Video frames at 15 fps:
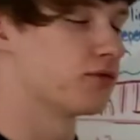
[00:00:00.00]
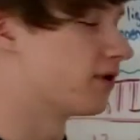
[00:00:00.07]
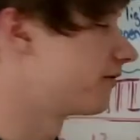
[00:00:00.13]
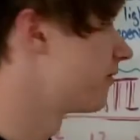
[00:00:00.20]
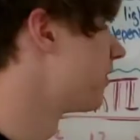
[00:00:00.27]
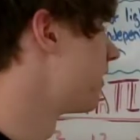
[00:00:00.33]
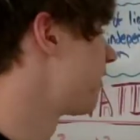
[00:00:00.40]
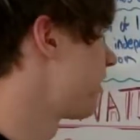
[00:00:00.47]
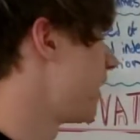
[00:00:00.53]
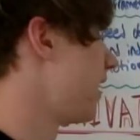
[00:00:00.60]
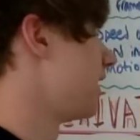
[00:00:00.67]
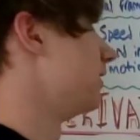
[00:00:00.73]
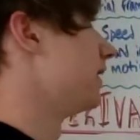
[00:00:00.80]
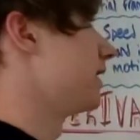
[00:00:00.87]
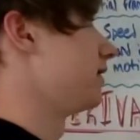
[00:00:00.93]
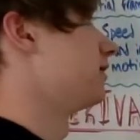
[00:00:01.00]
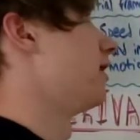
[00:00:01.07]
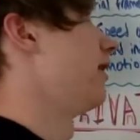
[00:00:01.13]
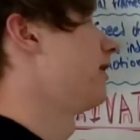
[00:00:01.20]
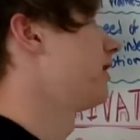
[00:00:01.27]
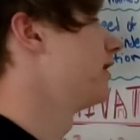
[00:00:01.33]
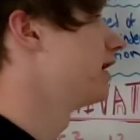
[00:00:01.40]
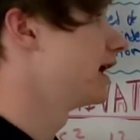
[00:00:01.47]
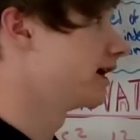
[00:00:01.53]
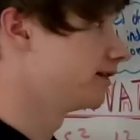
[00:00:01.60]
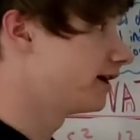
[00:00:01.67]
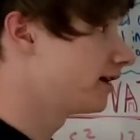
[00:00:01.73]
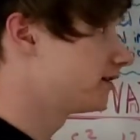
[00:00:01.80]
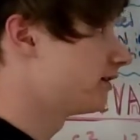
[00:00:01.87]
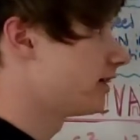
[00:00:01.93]
reference a light clock. A
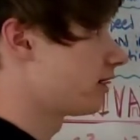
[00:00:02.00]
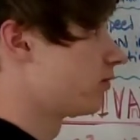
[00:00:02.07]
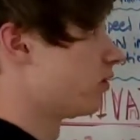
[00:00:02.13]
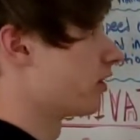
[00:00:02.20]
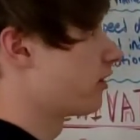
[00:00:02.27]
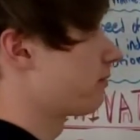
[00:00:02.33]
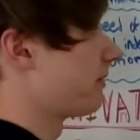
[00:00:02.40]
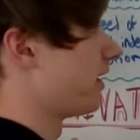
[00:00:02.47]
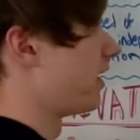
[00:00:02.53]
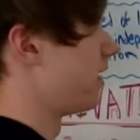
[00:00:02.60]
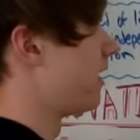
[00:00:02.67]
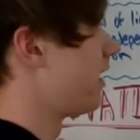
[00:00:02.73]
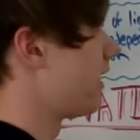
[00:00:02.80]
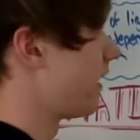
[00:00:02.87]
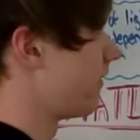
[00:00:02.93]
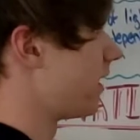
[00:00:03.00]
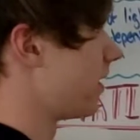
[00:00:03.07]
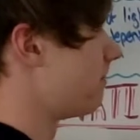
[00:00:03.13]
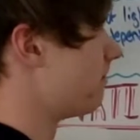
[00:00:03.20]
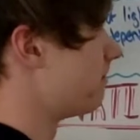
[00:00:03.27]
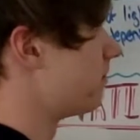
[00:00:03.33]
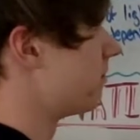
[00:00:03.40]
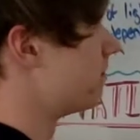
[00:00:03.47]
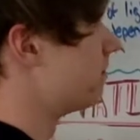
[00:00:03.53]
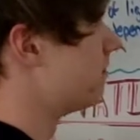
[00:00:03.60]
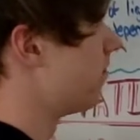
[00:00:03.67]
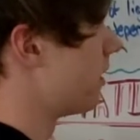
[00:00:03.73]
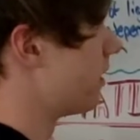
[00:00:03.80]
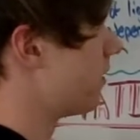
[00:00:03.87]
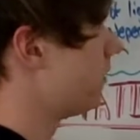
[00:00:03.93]
light clock works by having a
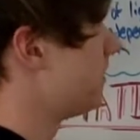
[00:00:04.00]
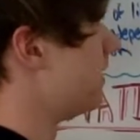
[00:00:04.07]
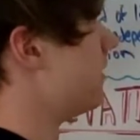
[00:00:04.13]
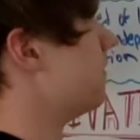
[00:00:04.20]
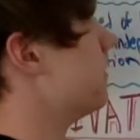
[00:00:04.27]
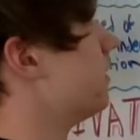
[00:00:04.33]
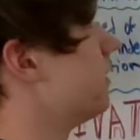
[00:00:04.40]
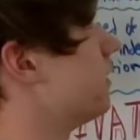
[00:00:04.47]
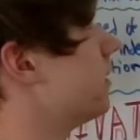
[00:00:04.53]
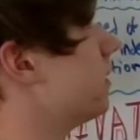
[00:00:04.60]
particle beam